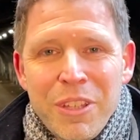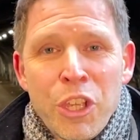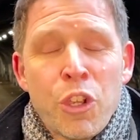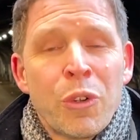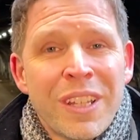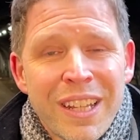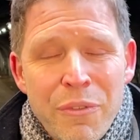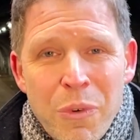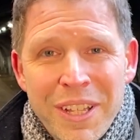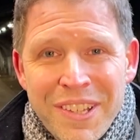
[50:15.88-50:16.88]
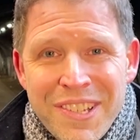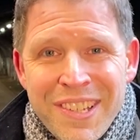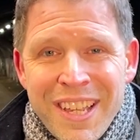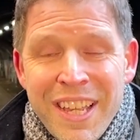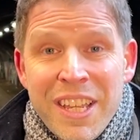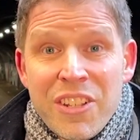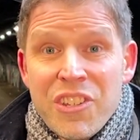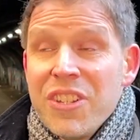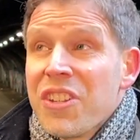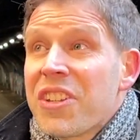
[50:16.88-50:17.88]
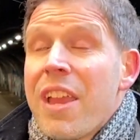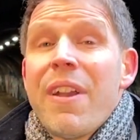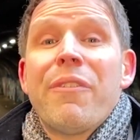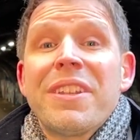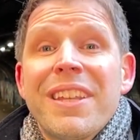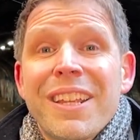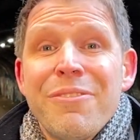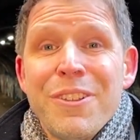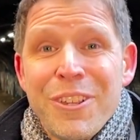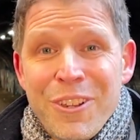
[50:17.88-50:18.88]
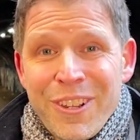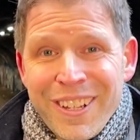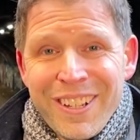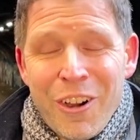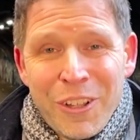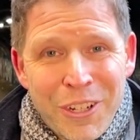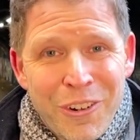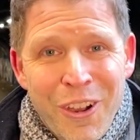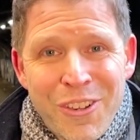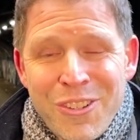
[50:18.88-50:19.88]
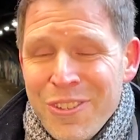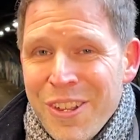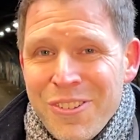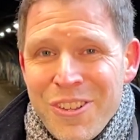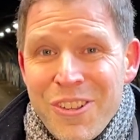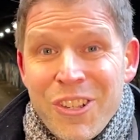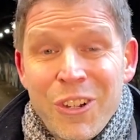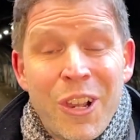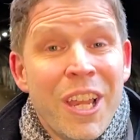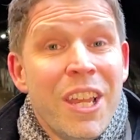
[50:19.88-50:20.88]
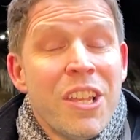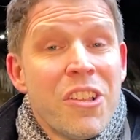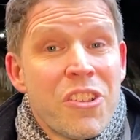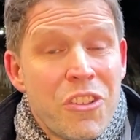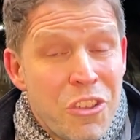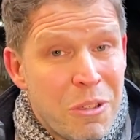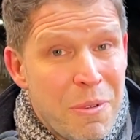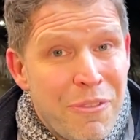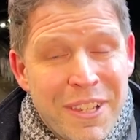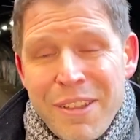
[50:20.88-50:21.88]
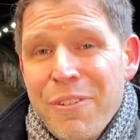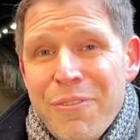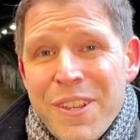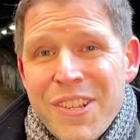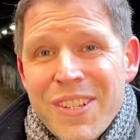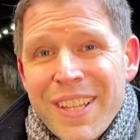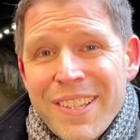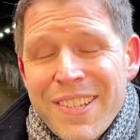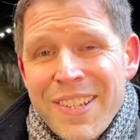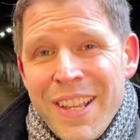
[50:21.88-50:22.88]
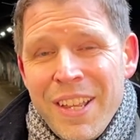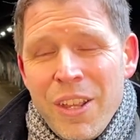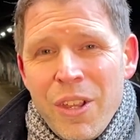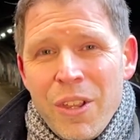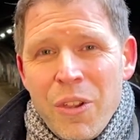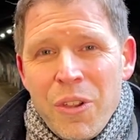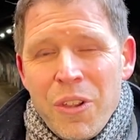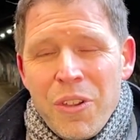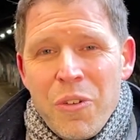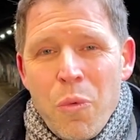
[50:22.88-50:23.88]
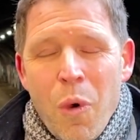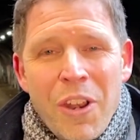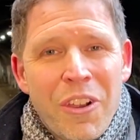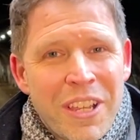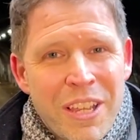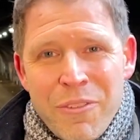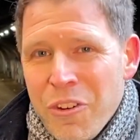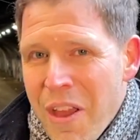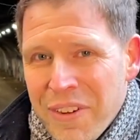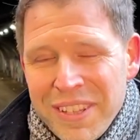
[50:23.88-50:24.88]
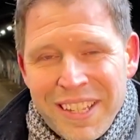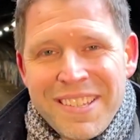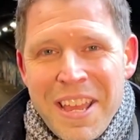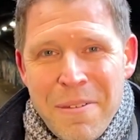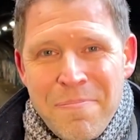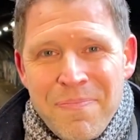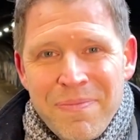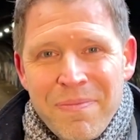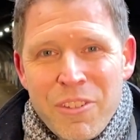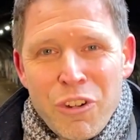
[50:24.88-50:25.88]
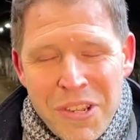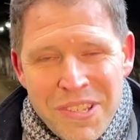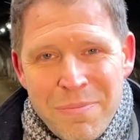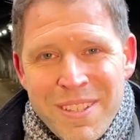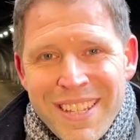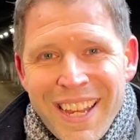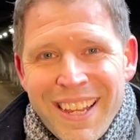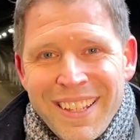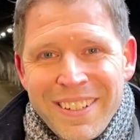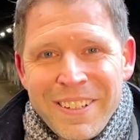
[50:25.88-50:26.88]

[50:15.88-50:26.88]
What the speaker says: You only live once. Jesus gave everything for you on a cross 2,000 years ago so you could be forgiven for your sins. Why not give your everything to him? Trust him today.